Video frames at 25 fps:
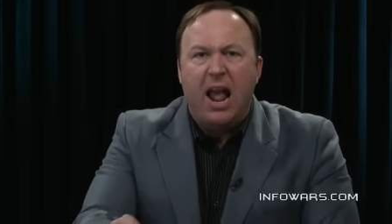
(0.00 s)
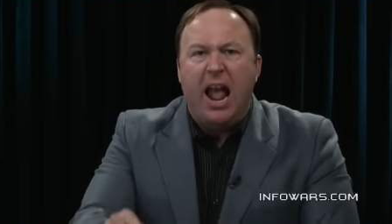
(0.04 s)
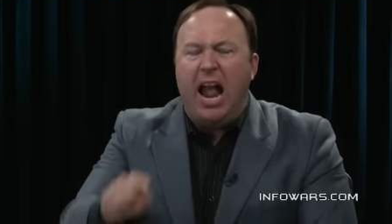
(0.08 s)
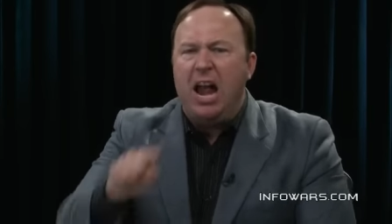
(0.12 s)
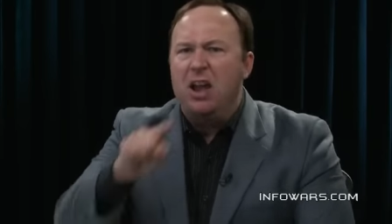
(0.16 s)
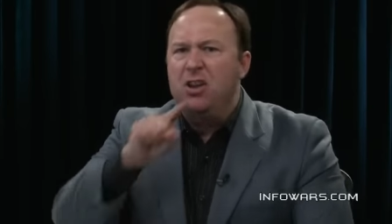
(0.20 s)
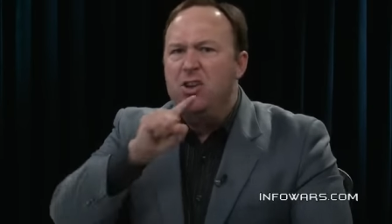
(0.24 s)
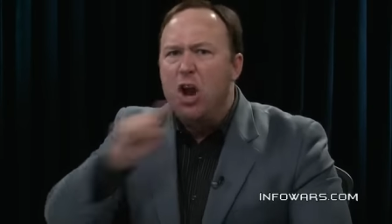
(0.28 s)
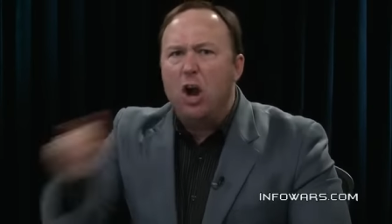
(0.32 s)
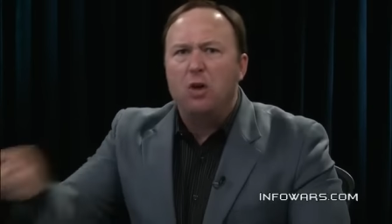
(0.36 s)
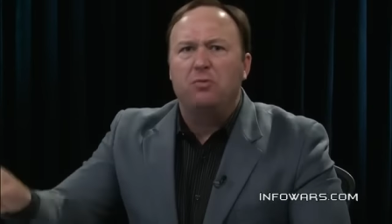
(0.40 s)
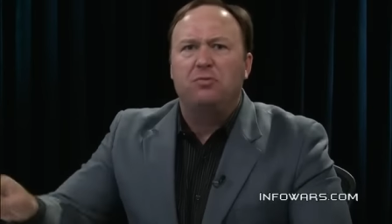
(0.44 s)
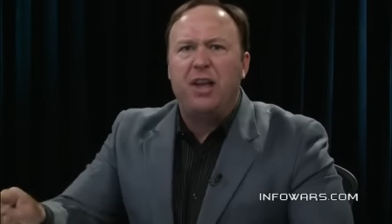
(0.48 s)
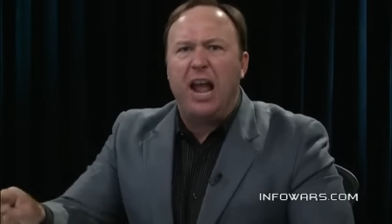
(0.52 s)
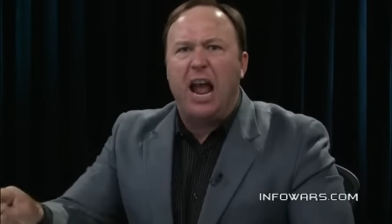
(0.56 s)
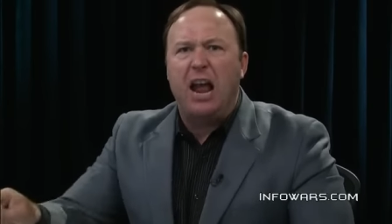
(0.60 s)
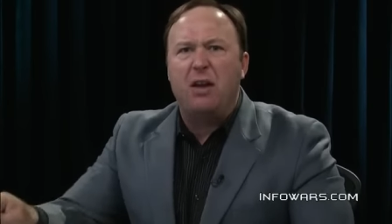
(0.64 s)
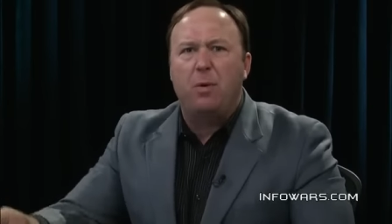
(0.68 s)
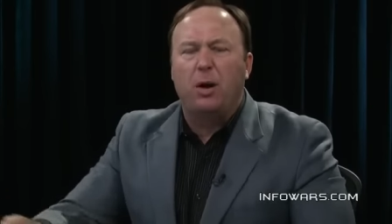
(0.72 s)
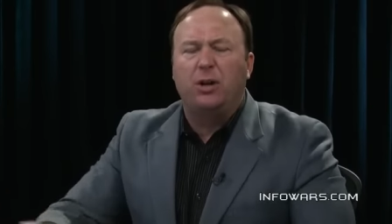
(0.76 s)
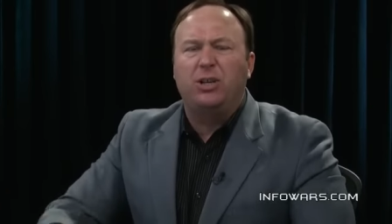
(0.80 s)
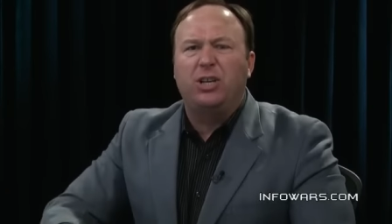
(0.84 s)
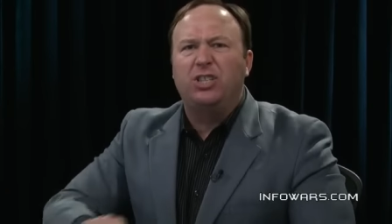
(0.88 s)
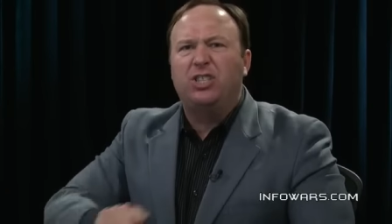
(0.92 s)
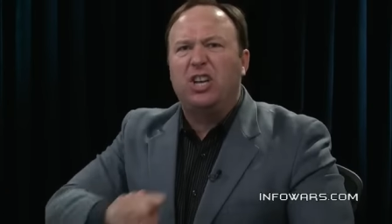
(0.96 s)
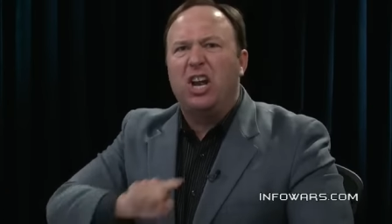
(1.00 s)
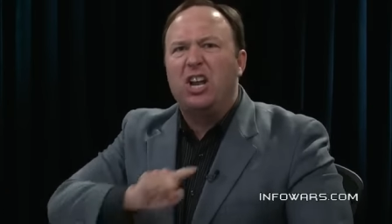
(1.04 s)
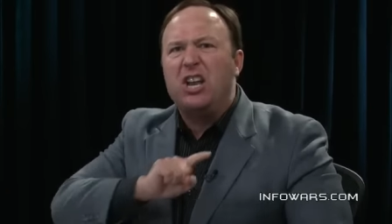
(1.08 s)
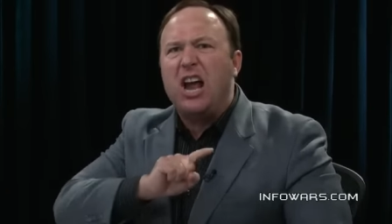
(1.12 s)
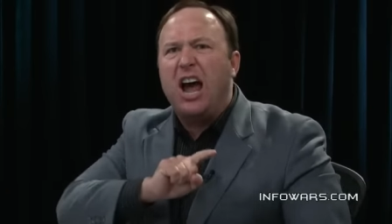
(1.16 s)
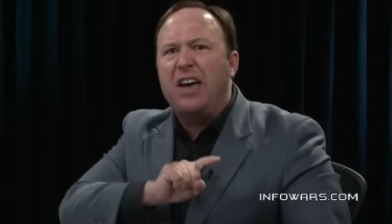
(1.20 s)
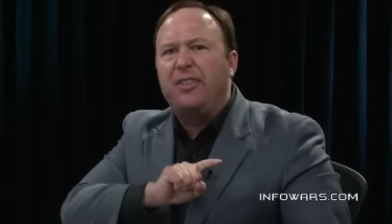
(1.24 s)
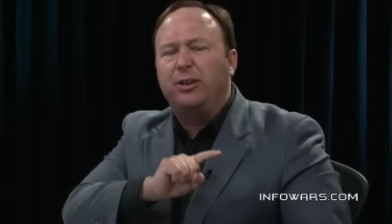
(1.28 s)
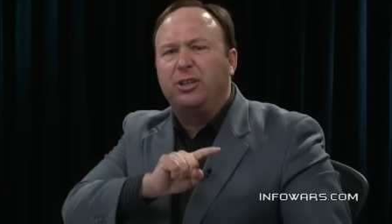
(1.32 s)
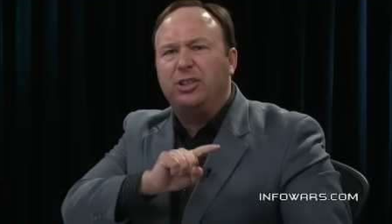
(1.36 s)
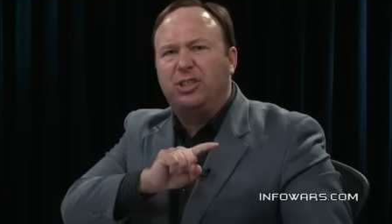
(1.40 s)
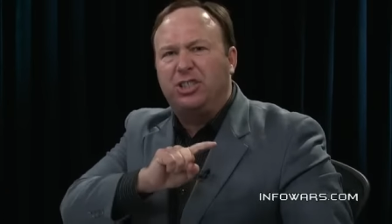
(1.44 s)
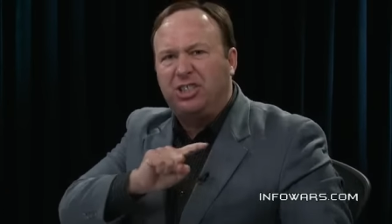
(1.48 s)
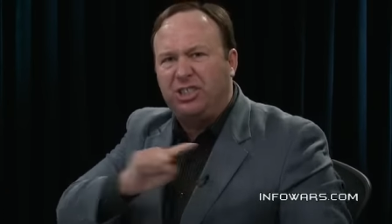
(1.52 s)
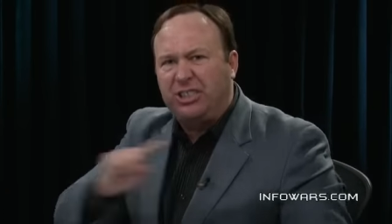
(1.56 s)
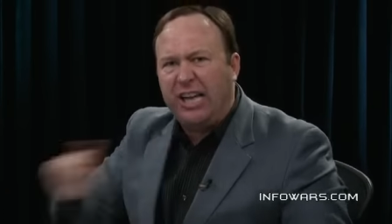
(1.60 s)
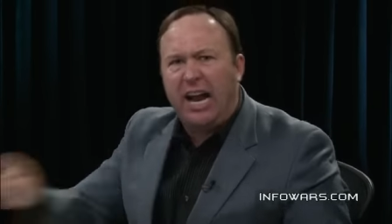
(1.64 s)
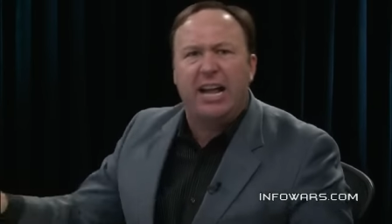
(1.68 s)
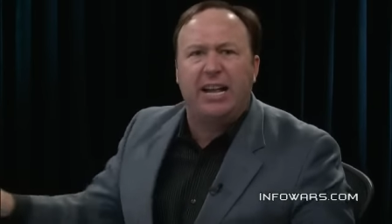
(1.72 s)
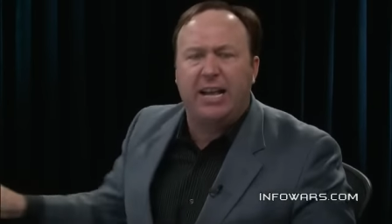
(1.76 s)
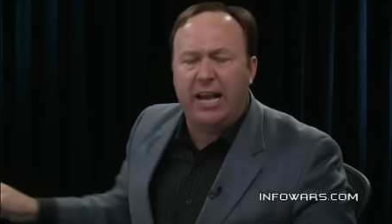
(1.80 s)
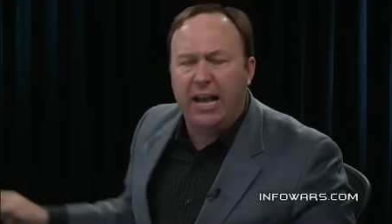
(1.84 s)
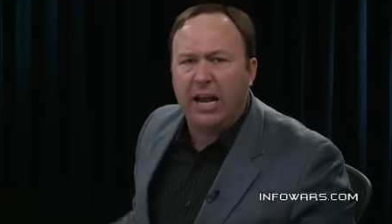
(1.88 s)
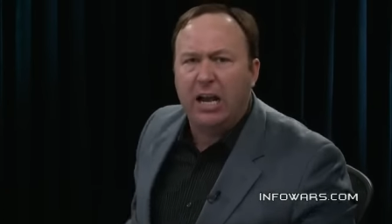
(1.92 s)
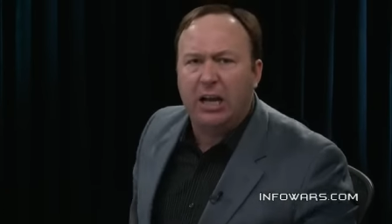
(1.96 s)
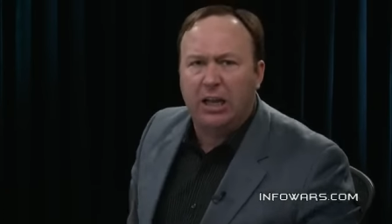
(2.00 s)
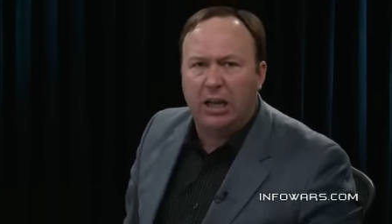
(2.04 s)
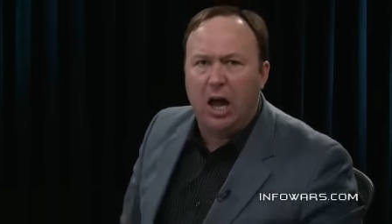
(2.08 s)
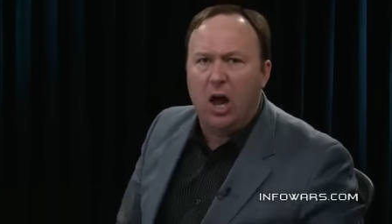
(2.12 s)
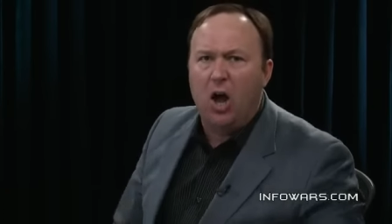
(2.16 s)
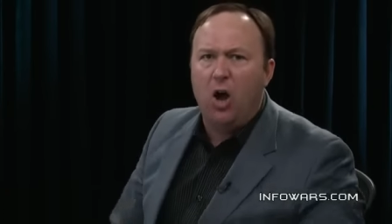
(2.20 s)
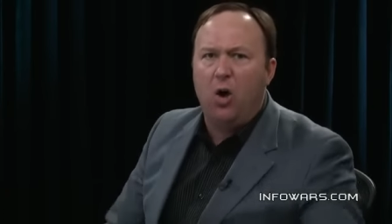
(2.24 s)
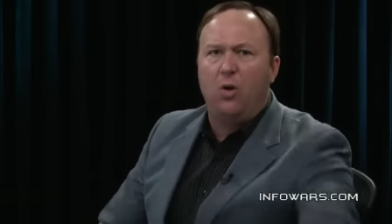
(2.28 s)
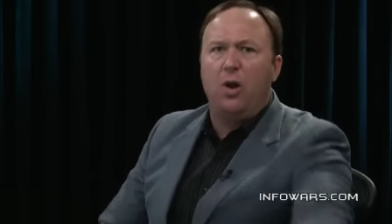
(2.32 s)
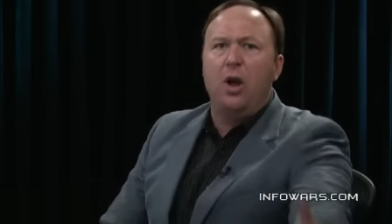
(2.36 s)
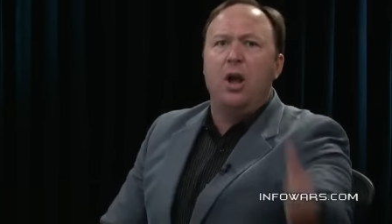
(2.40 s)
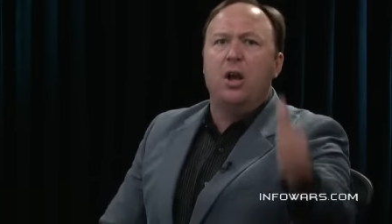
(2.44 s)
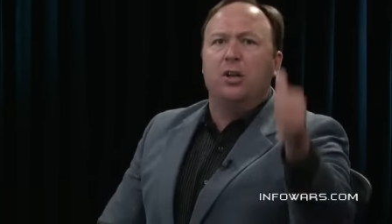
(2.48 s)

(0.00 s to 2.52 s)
And Newt Gingrich is another stinking clone,